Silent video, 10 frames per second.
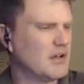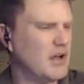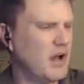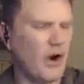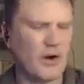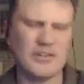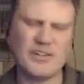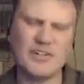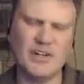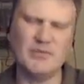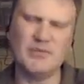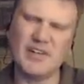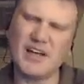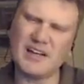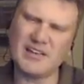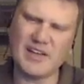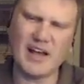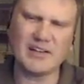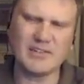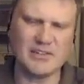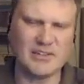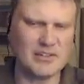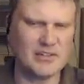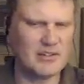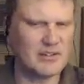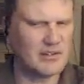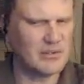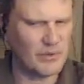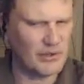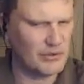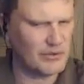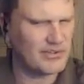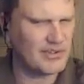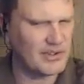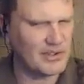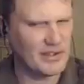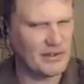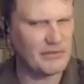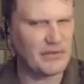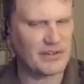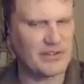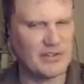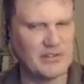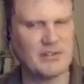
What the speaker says: hardship, but not exactly what you see in fiction.